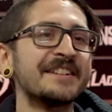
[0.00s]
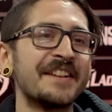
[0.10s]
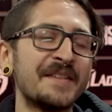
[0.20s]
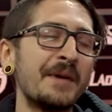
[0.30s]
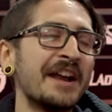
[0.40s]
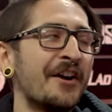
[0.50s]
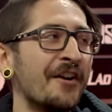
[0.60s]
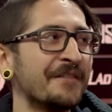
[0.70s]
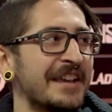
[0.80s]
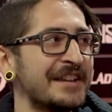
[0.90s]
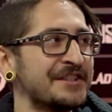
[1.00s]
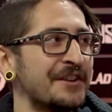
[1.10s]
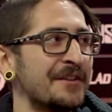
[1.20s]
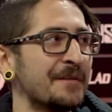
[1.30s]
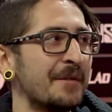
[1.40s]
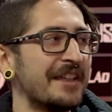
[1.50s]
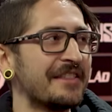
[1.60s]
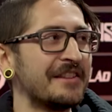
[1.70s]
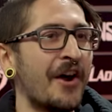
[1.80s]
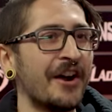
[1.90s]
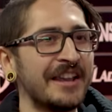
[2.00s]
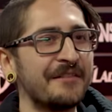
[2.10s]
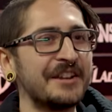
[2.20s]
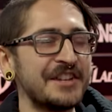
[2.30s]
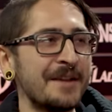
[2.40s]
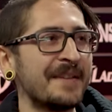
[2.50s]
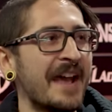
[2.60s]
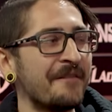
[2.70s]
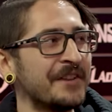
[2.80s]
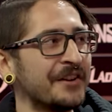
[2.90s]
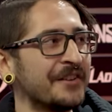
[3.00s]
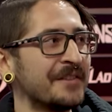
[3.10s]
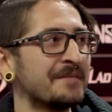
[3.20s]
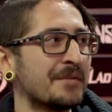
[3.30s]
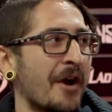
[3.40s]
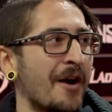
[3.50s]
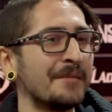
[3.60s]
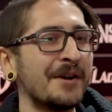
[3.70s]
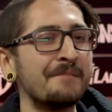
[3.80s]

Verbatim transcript: despite all the issues with not giving James Hetfield proper